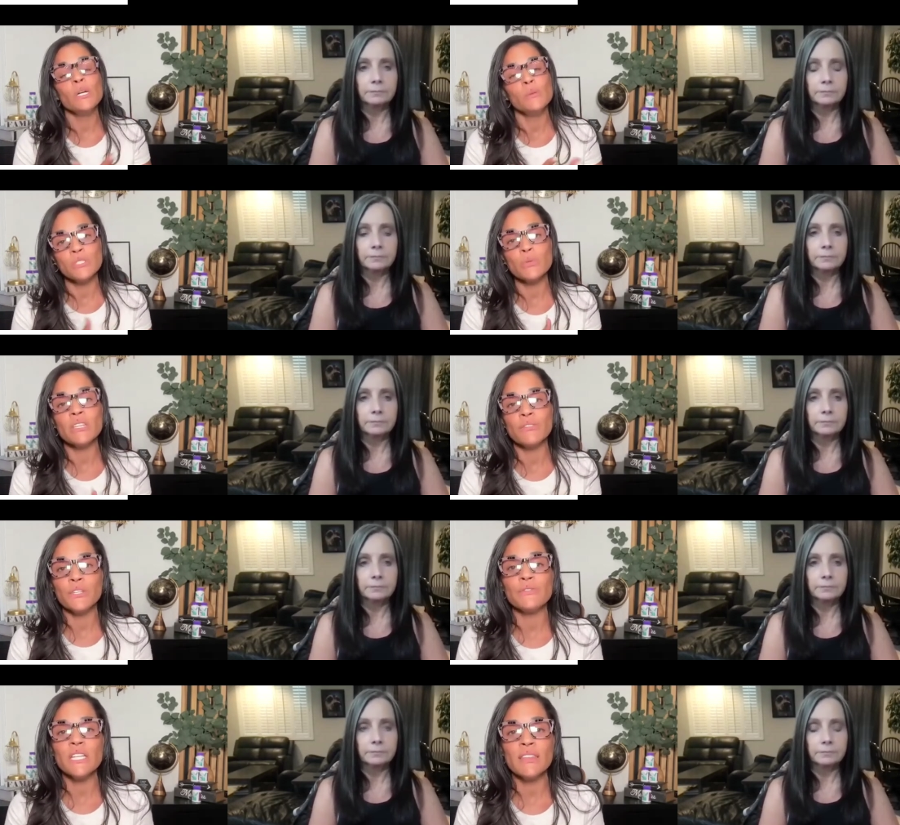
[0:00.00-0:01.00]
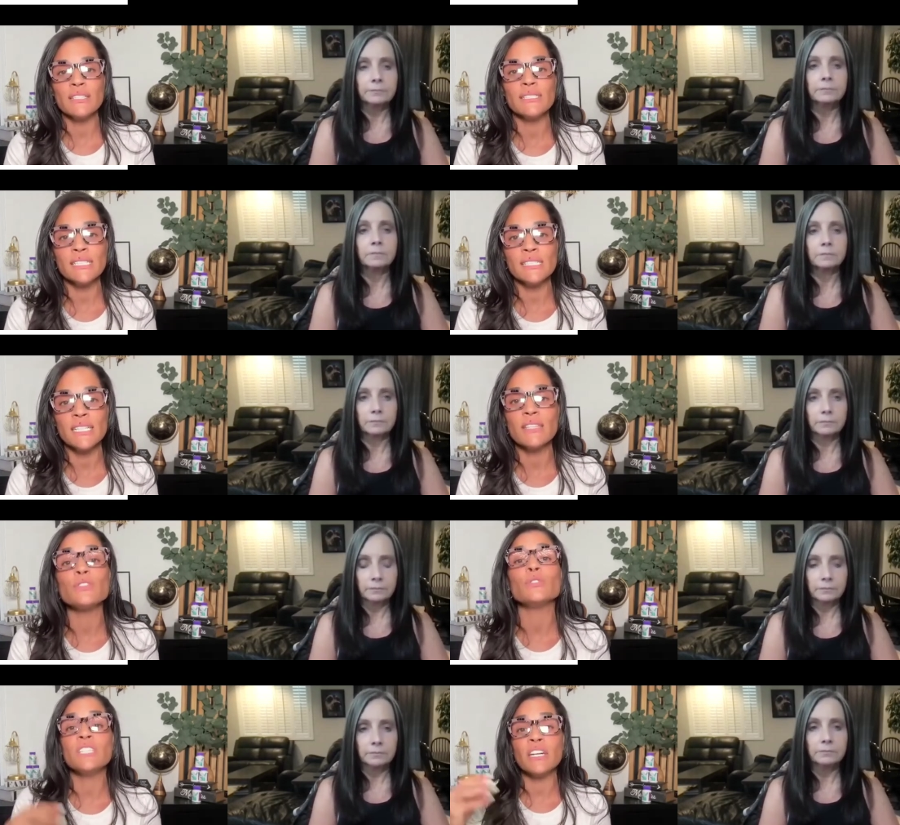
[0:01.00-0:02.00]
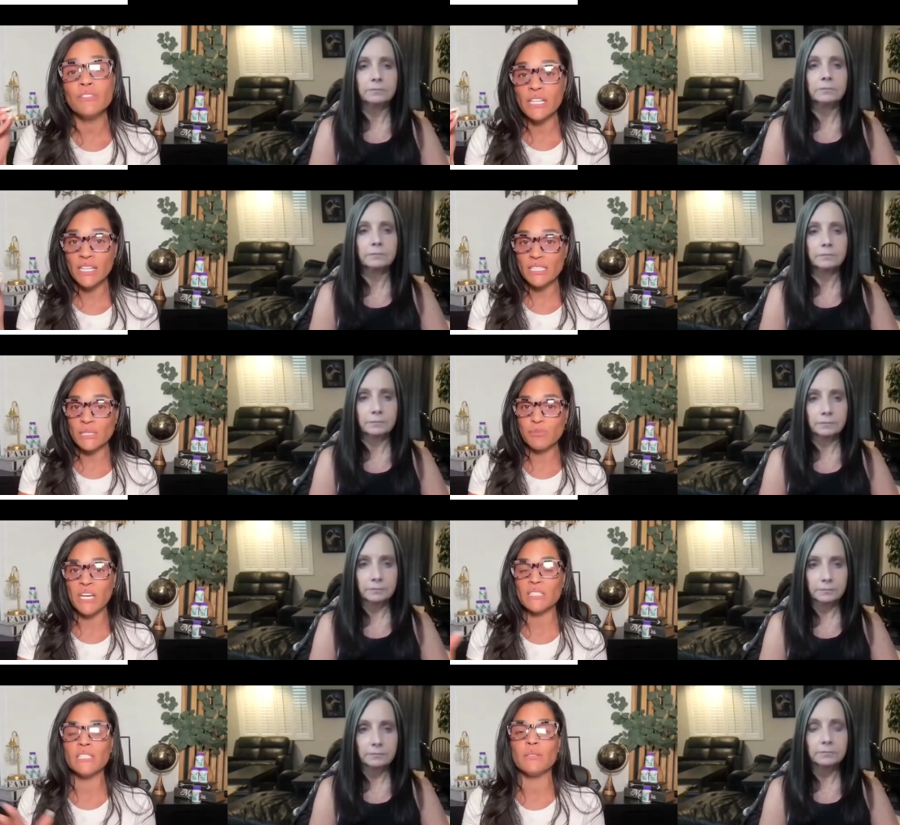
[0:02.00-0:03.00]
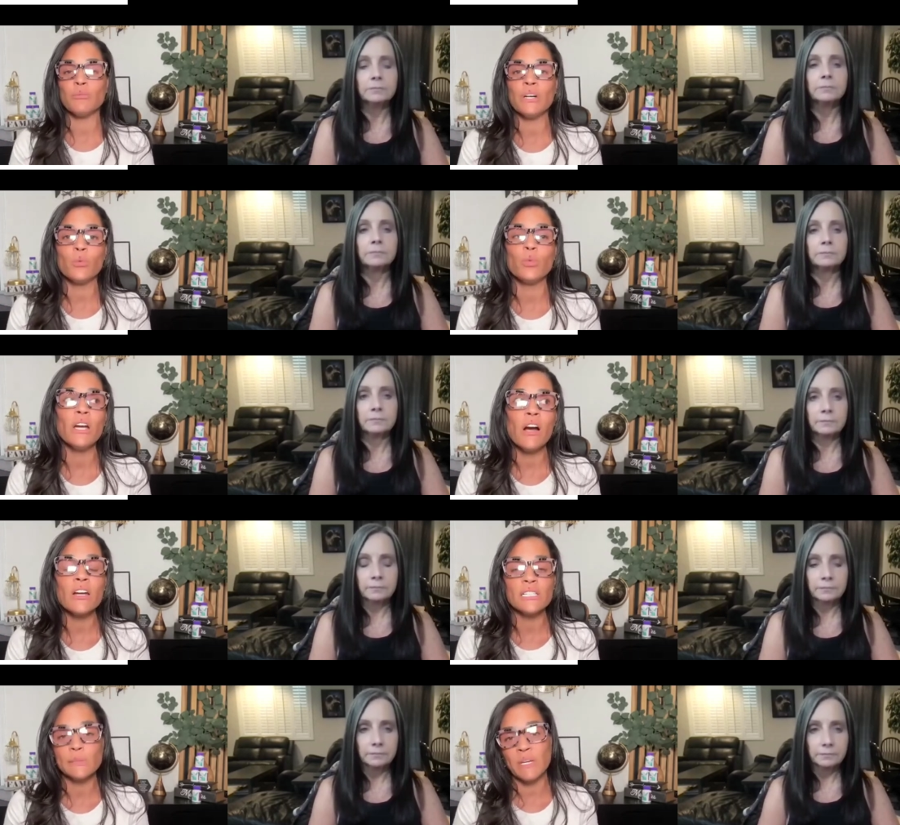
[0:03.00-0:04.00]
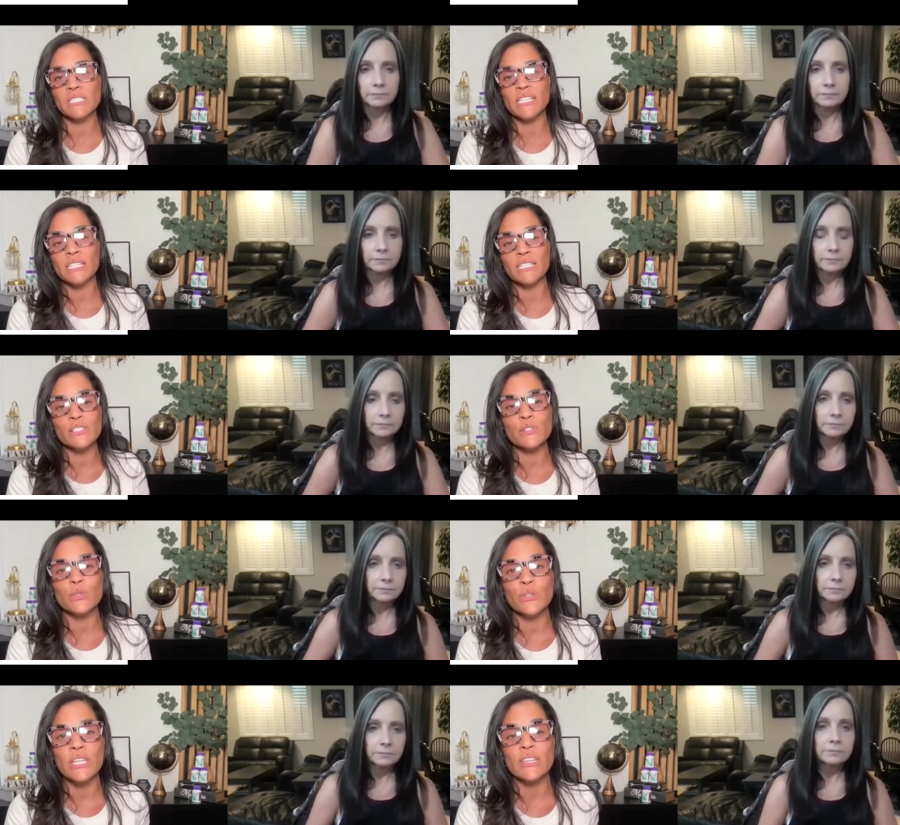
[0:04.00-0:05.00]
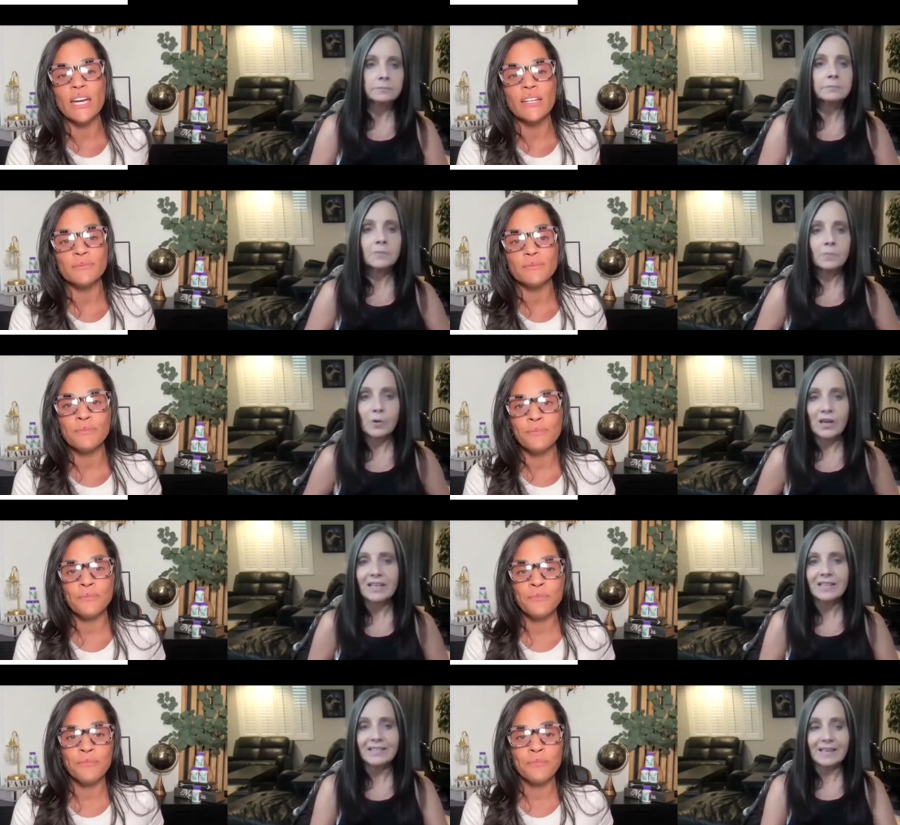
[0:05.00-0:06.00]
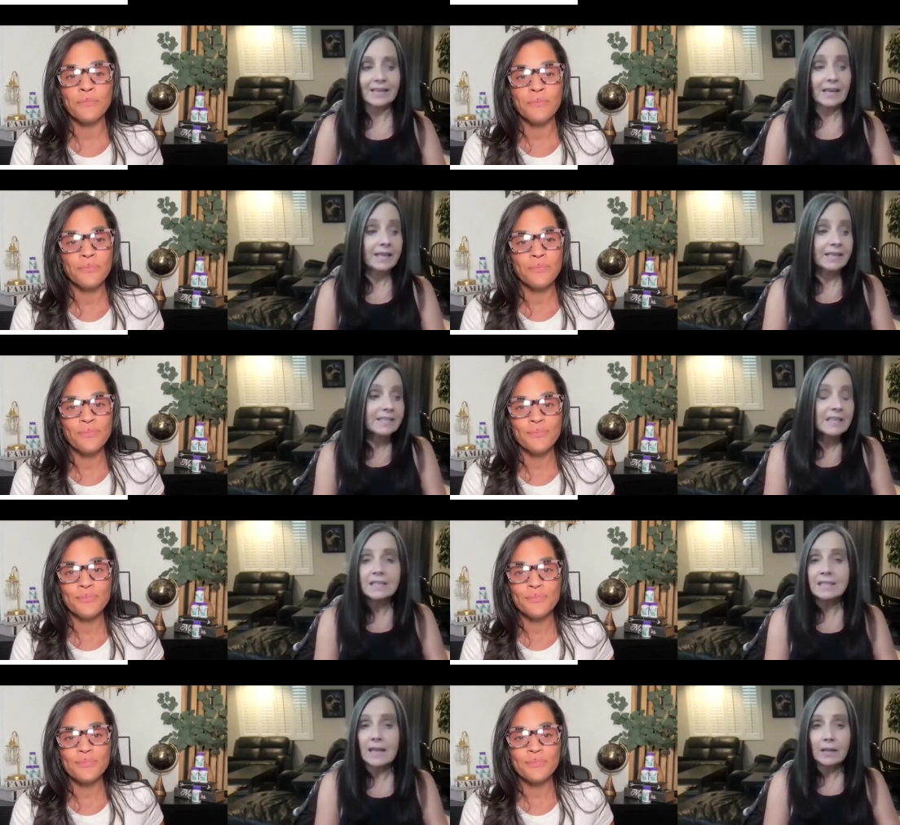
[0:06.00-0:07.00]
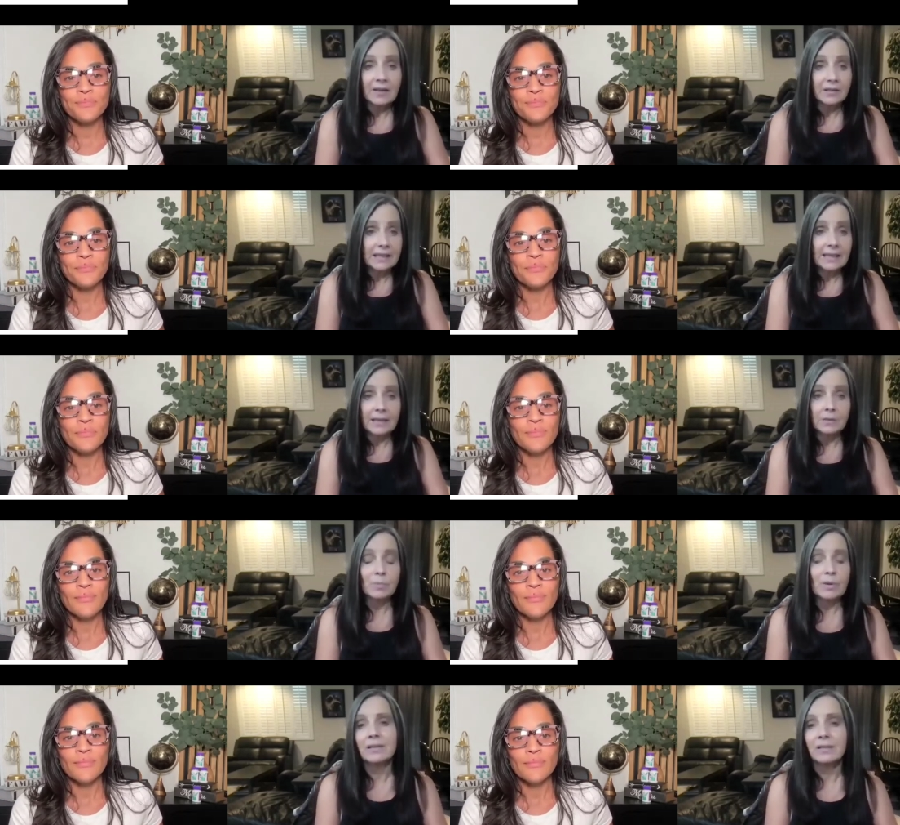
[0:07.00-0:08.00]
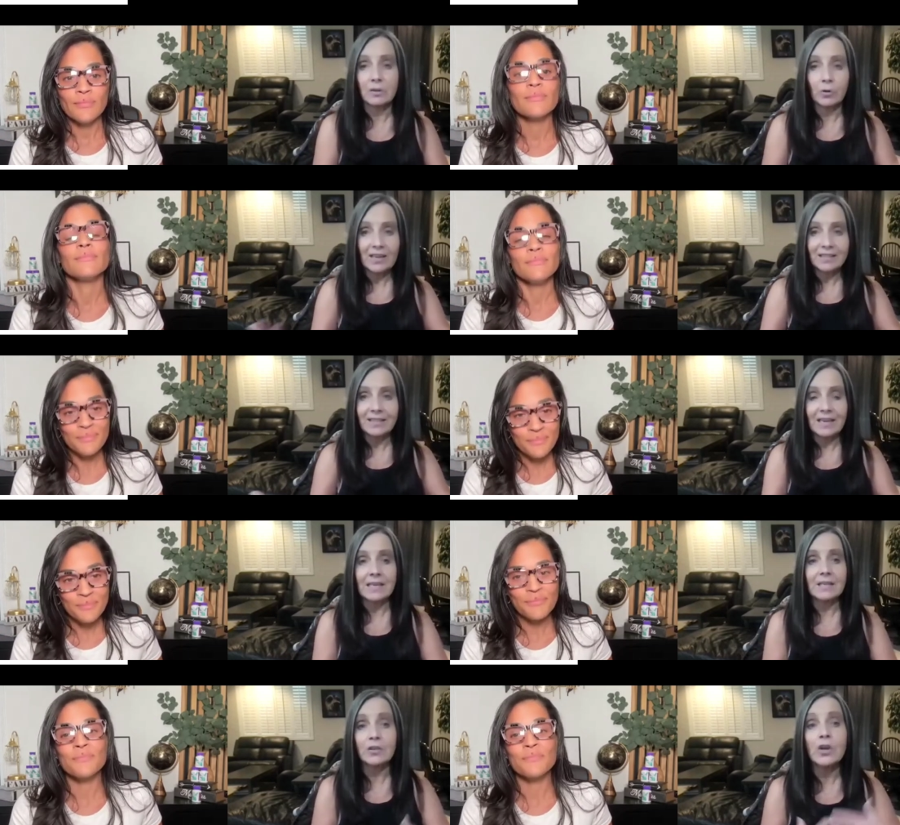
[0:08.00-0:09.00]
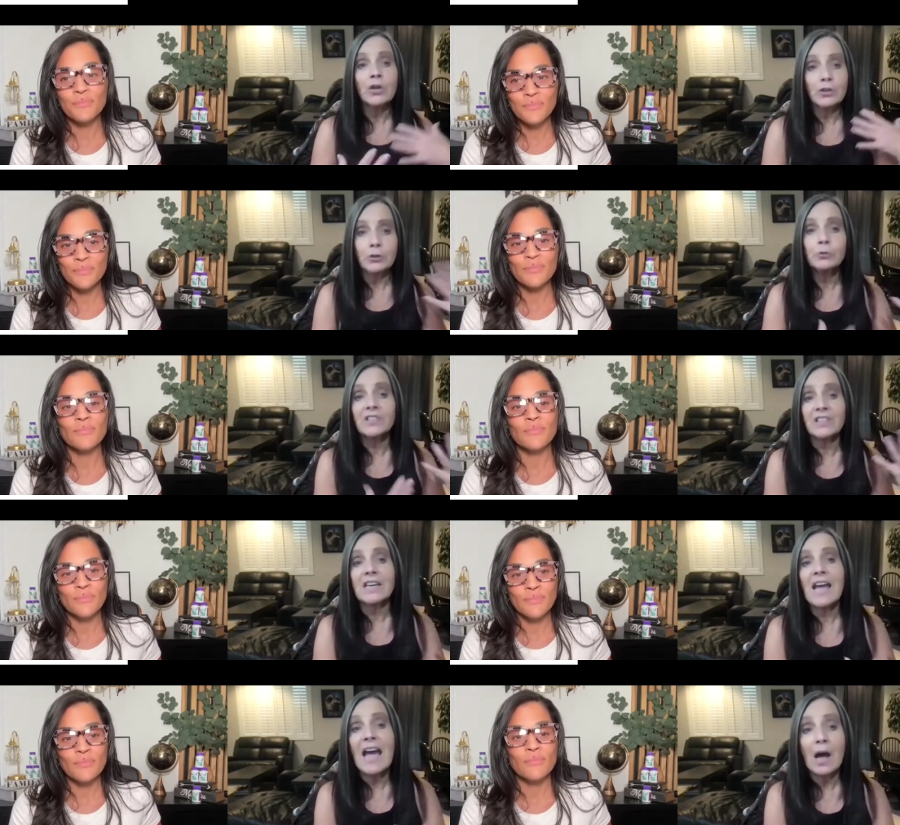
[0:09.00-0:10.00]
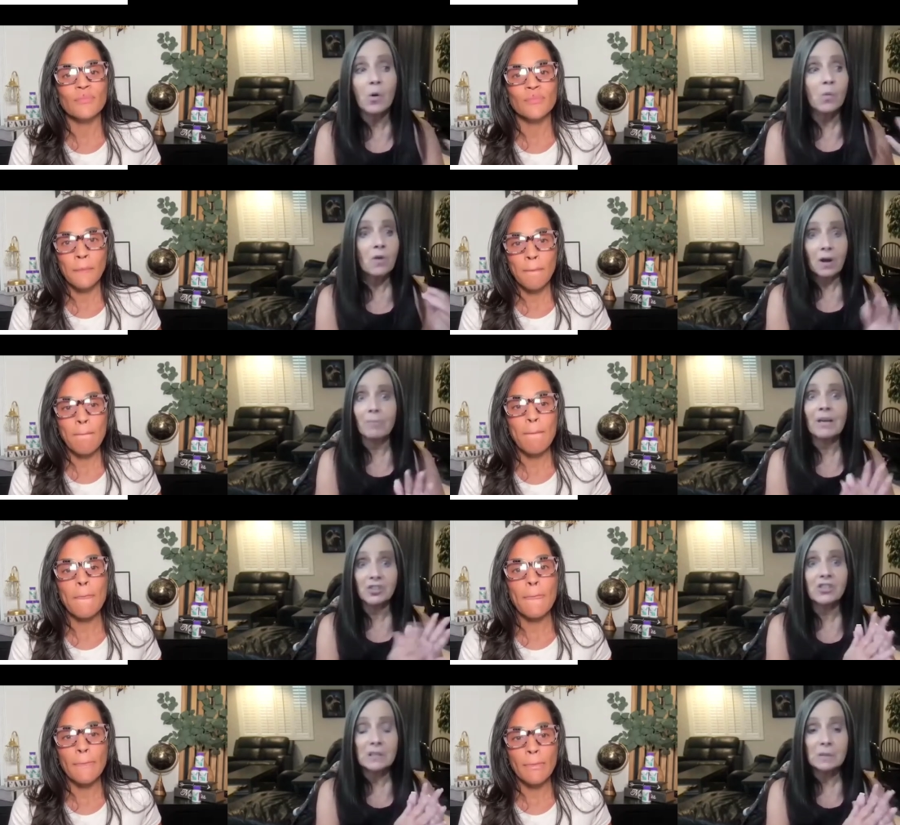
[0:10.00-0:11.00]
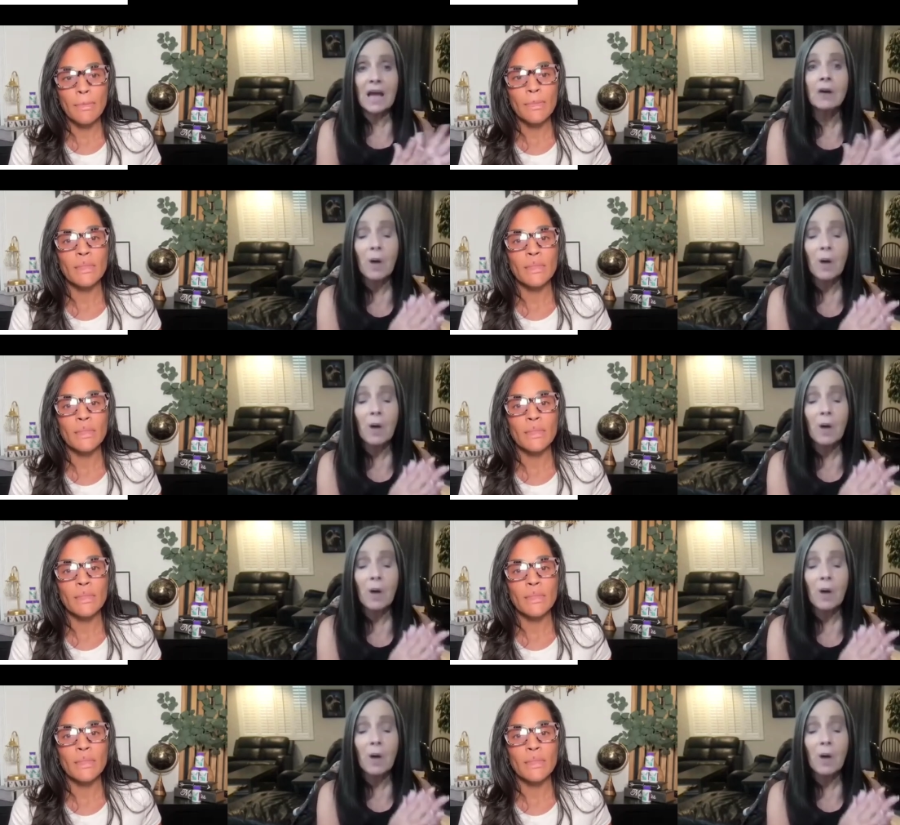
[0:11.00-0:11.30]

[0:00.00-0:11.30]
Speaker 1: between the 15th and 16th to definitely expect it, but we are expecting it in sooner than that.
Speaker 2: Right. And, and it's going to sell out again. But the great thing is you see how much this, how